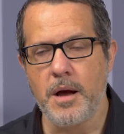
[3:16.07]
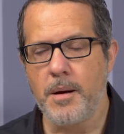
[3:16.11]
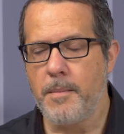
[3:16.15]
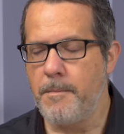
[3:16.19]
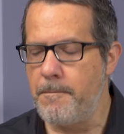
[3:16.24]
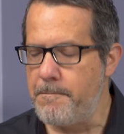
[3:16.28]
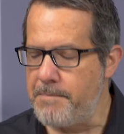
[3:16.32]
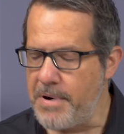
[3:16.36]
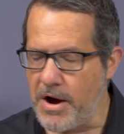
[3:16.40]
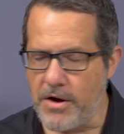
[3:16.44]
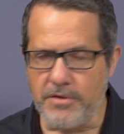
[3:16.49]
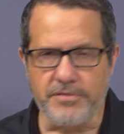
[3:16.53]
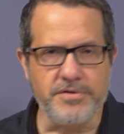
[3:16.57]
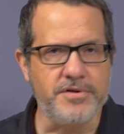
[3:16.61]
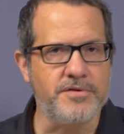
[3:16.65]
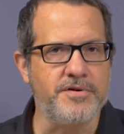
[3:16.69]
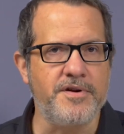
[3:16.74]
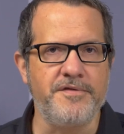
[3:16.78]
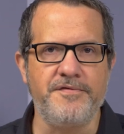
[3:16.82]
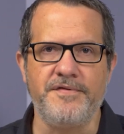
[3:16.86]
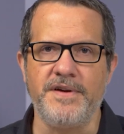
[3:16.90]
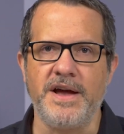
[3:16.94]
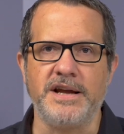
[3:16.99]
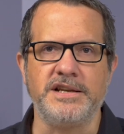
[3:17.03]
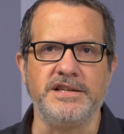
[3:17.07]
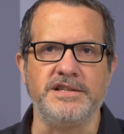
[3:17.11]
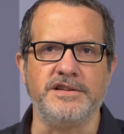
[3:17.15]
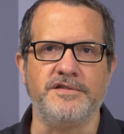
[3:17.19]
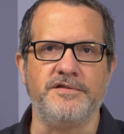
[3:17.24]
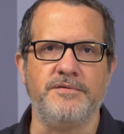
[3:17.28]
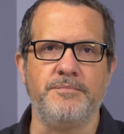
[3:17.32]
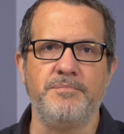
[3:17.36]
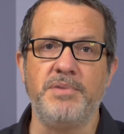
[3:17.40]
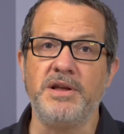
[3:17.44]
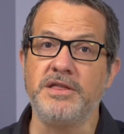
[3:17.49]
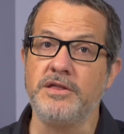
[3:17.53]
Both are effective,
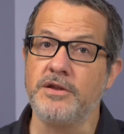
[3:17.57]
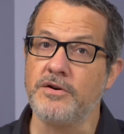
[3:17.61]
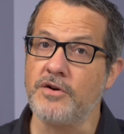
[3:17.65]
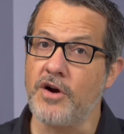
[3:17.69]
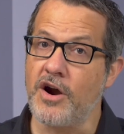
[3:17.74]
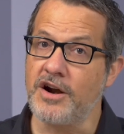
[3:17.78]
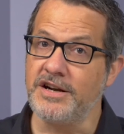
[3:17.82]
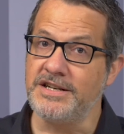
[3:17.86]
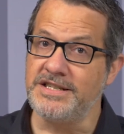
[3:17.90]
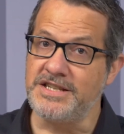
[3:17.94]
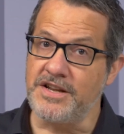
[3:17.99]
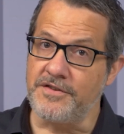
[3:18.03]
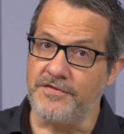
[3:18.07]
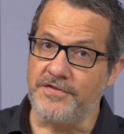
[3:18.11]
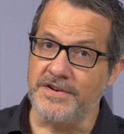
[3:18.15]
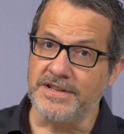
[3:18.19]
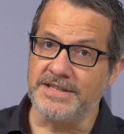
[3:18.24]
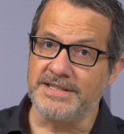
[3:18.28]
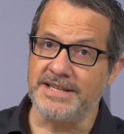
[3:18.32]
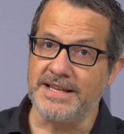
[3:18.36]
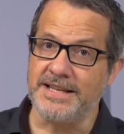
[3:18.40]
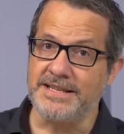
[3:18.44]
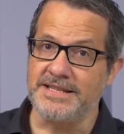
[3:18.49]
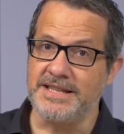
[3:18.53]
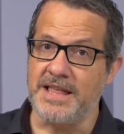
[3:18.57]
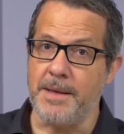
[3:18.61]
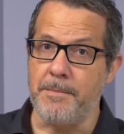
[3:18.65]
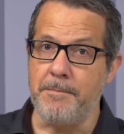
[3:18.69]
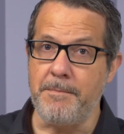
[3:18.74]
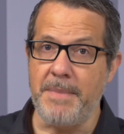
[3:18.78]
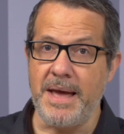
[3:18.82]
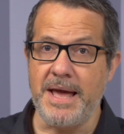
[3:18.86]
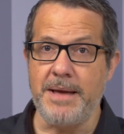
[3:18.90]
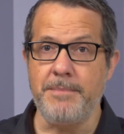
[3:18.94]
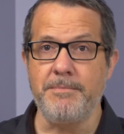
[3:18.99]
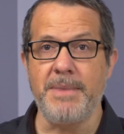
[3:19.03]
but there are differences that
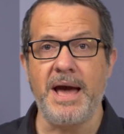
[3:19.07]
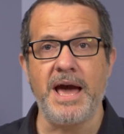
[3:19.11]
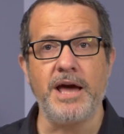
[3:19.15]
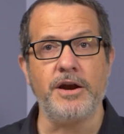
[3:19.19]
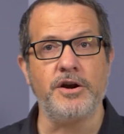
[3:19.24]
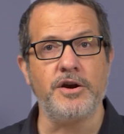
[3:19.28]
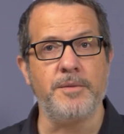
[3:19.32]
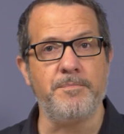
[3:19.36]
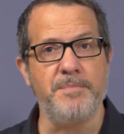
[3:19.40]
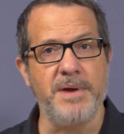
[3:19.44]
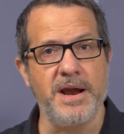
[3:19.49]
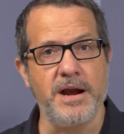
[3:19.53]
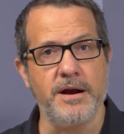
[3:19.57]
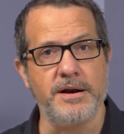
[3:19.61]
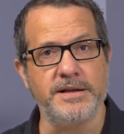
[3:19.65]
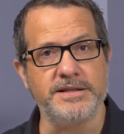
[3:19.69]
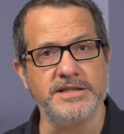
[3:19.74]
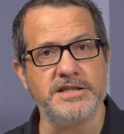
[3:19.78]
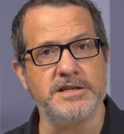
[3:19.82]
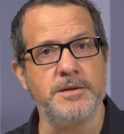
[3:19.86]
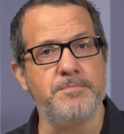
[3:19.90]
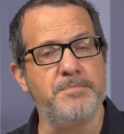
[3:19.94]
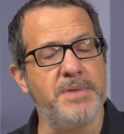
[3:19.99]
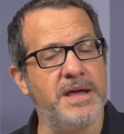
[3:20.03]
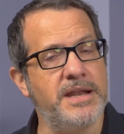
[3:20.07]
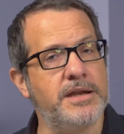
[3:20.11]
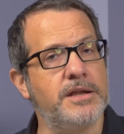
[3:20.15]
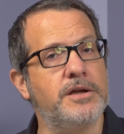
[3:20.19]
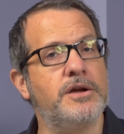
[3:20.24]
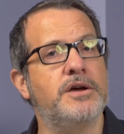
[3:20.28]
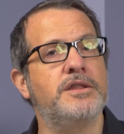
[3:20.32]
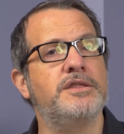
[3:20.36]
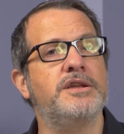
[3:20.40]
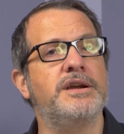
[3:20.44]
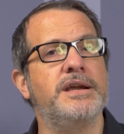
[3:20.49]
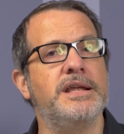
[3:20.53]
may matter to parents
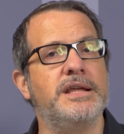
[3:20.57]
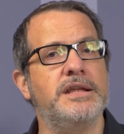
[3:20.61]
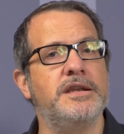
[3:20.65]
depending on their